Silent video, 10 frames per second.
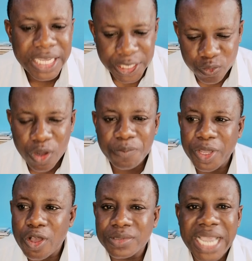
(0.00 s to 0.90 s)
His
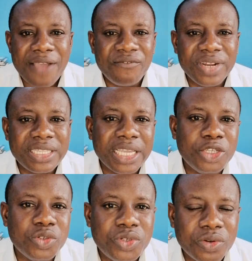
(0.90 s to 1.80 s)
word becomes
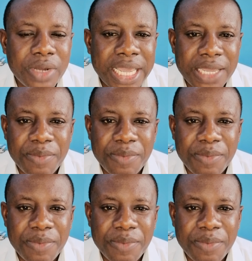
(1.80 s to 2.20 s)
everything you do.